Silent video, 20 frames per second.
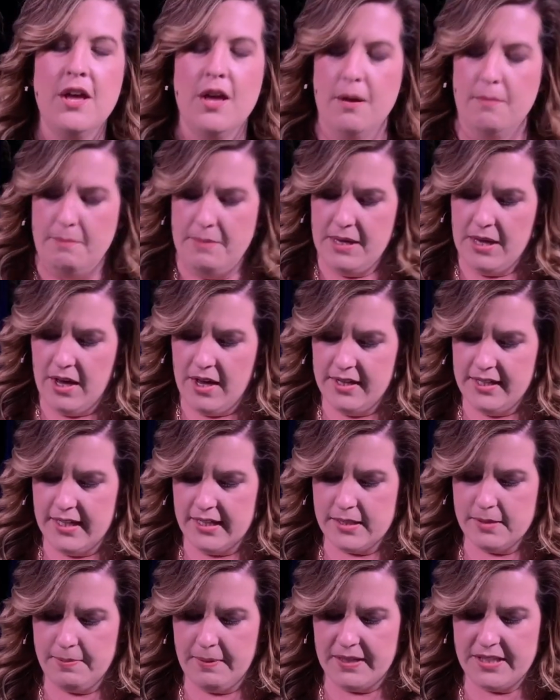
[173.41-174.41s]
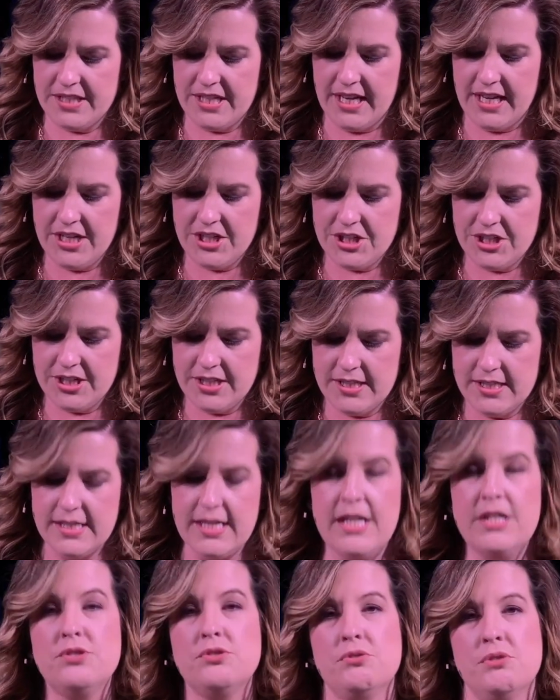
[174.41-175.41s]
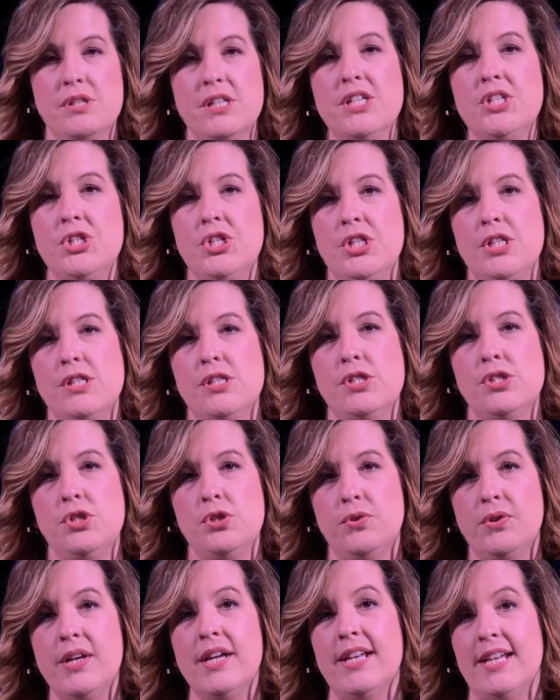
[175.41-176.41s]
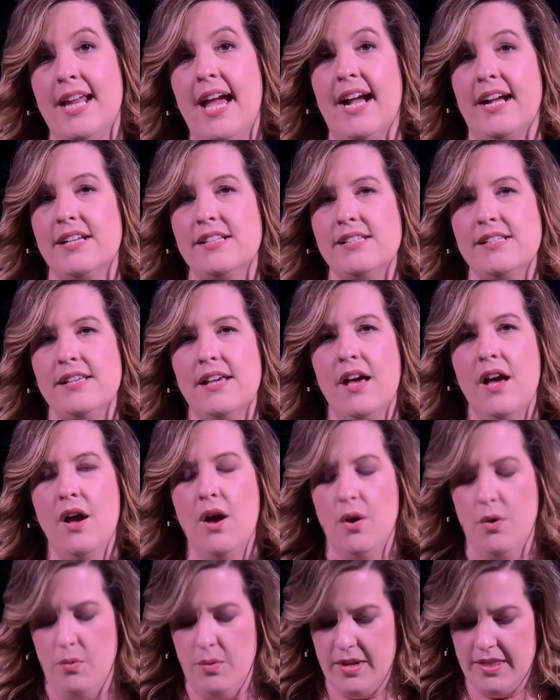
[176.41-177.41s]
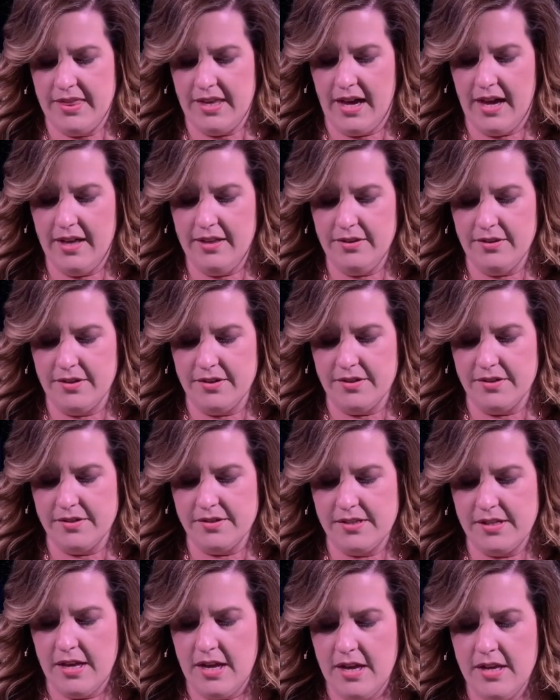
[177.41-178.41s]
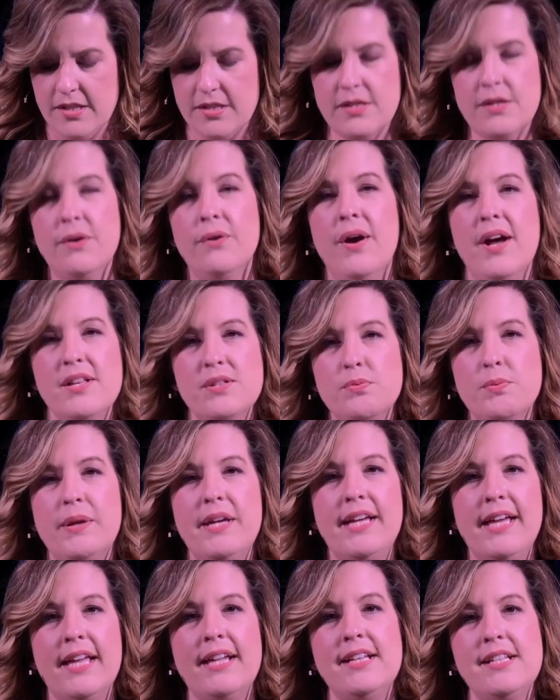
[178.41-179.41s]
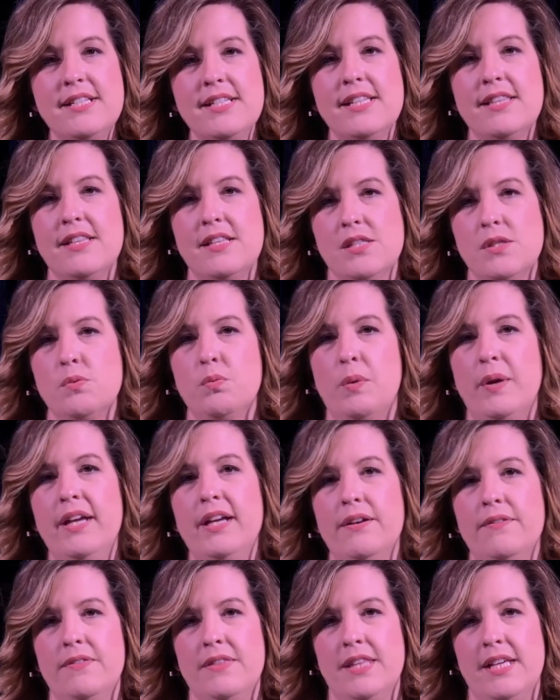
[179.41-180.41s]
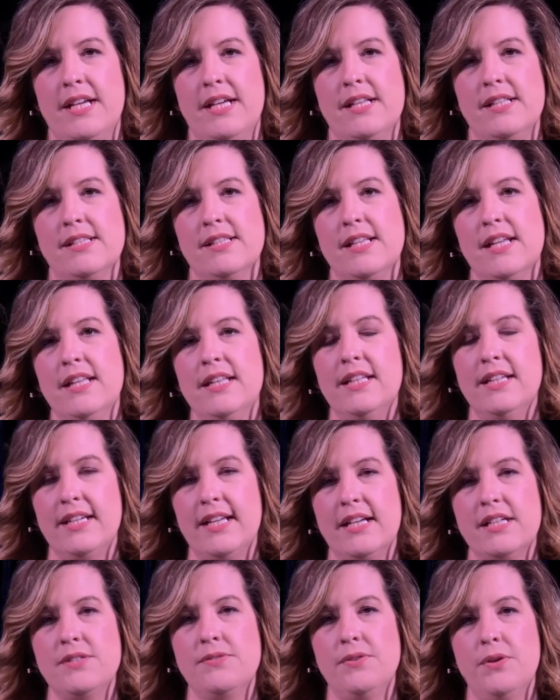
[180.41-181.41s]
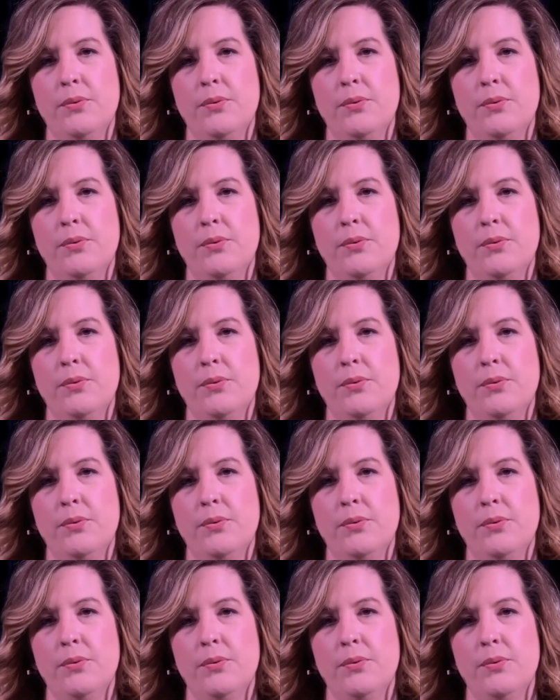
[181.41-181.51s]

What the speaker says: beyond expectations and traditions to connect with others. So as we get into the swing of things in the next few